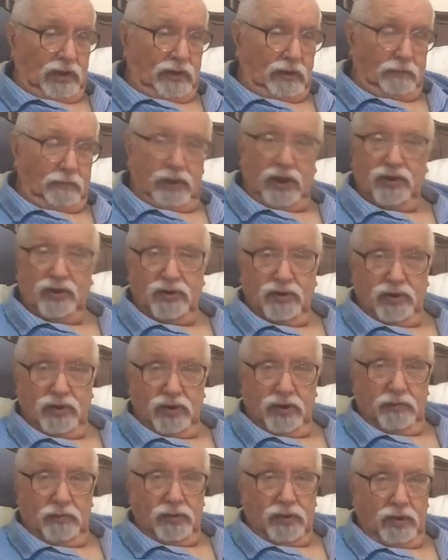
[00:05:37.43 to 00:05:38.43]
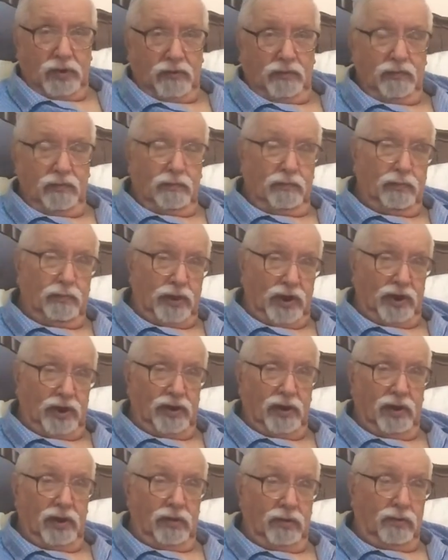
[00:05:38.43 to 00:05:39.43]
passenger ships on
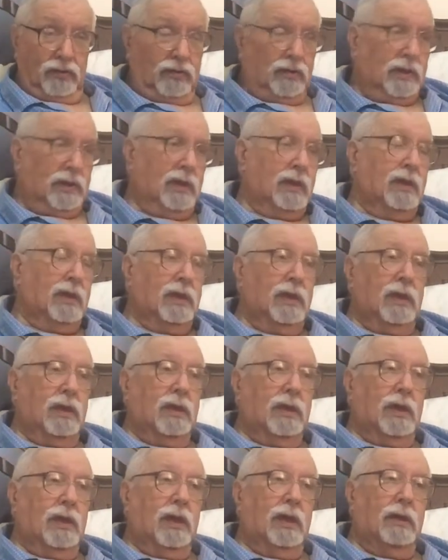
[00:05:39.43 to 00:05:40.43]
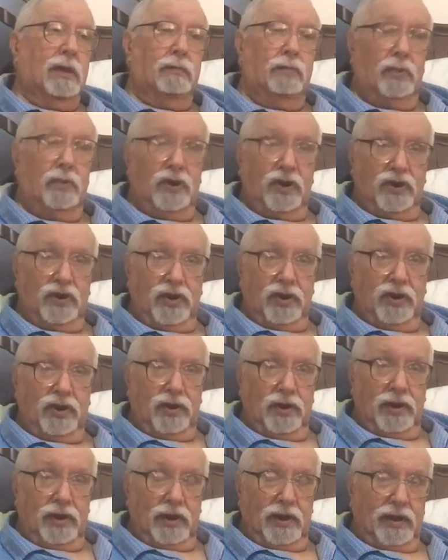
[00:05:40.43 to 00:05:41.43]
P&O, British
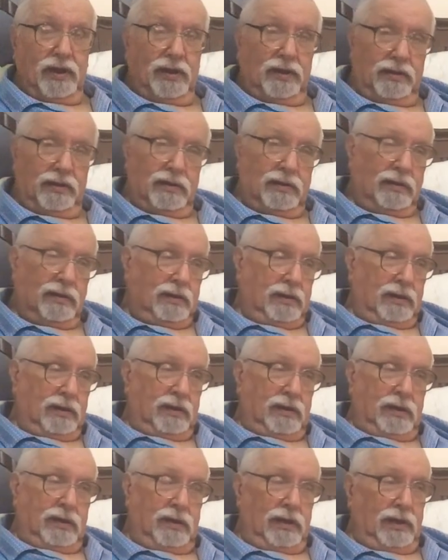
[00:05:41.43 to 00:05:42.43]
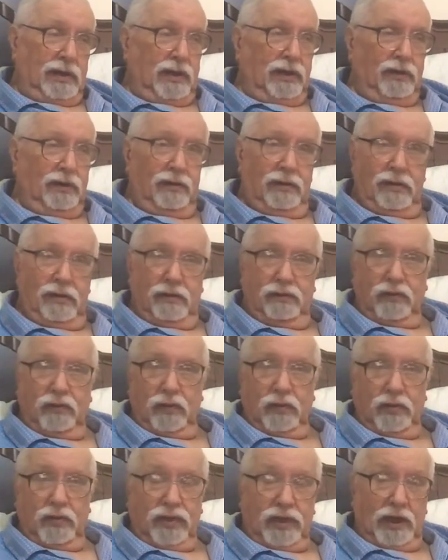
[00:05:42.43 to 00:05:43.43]
India, and a
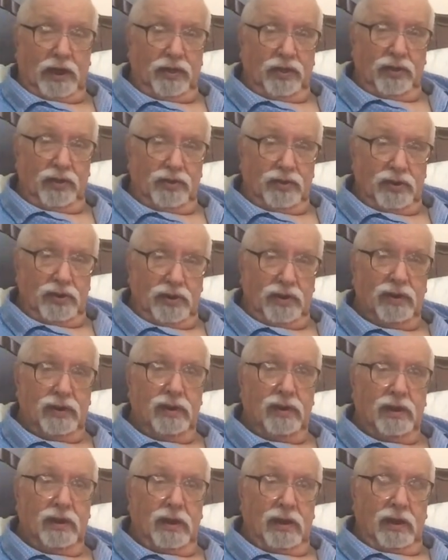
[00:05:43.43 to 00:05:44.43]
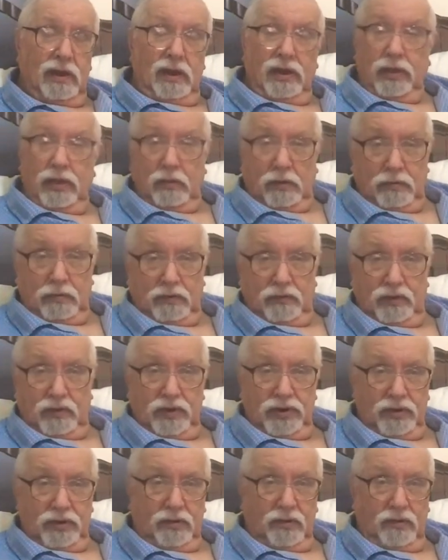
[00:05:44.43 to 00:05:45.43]
few of the others, there were
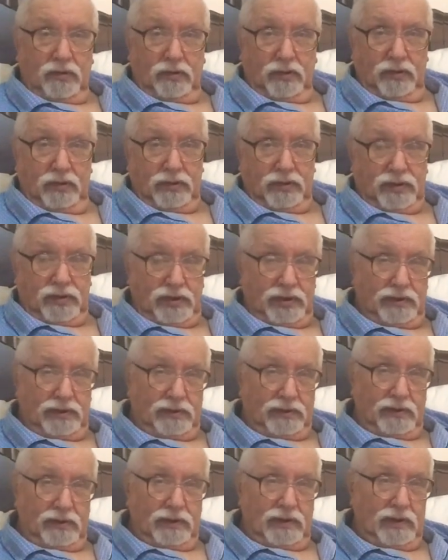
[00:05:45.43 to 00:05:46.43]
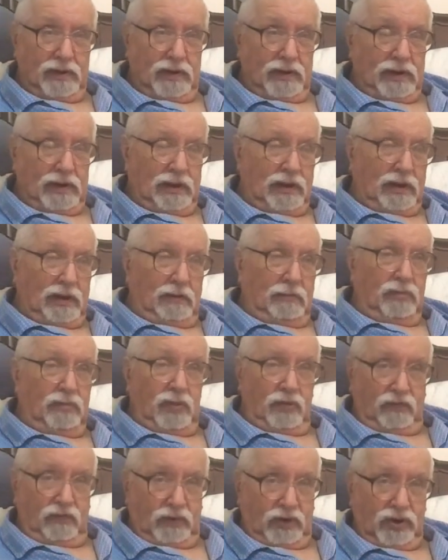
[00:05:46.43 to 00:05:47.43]
professional crews,
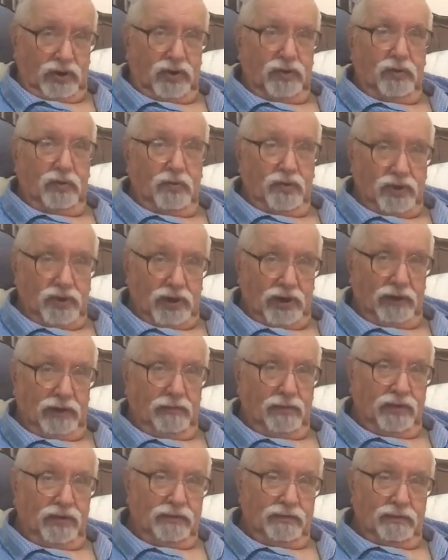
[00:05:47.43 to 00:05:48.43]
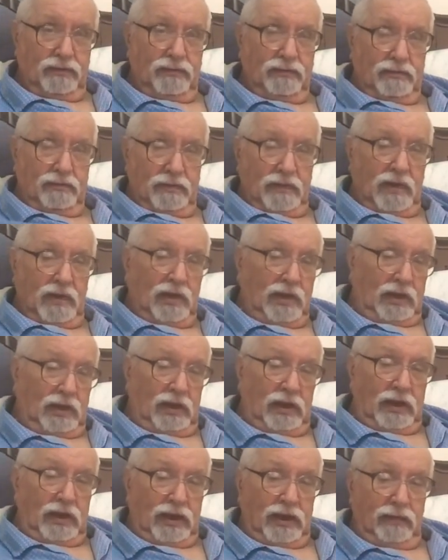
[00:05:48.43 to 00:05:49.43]
professional seamen,
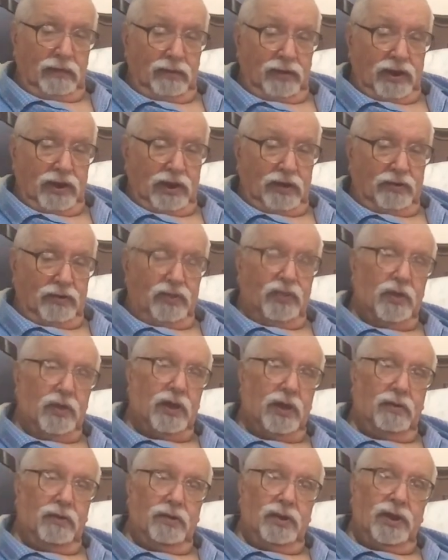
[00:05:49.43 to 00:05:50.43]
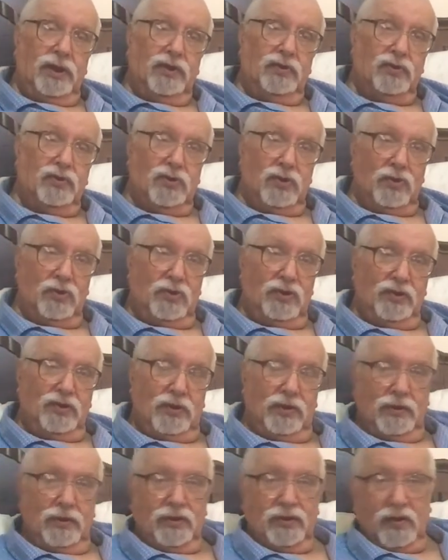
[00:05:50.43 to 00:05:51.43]
even down to the Goanese stewards
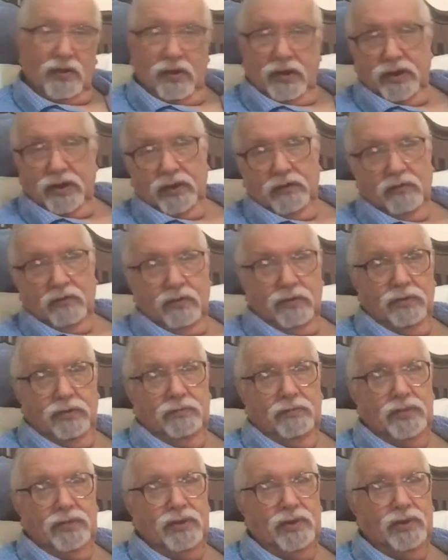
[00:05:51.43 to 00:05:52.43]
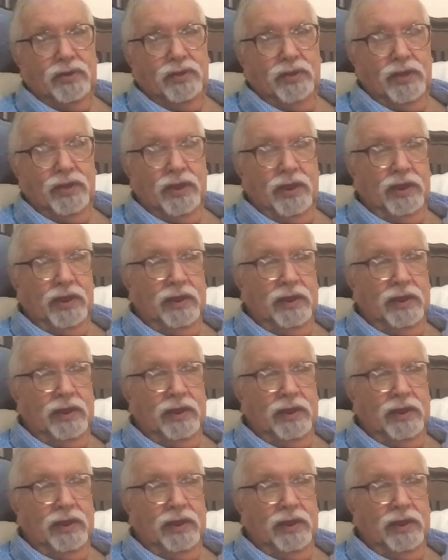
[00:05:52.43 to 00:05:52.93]
in the dining rooms and the